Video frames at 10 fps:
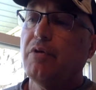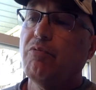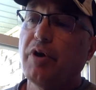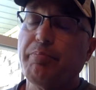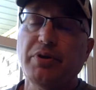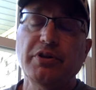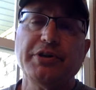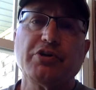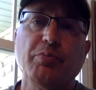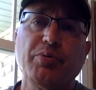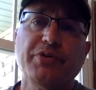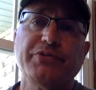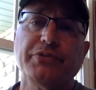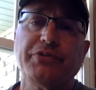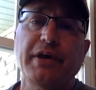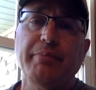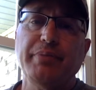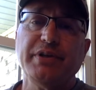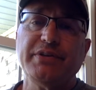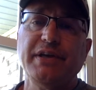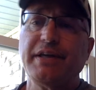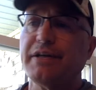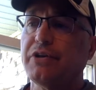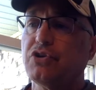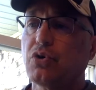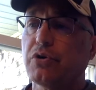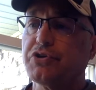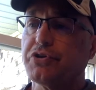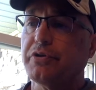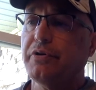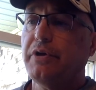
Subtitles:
where political prisoners have been taken and tortured.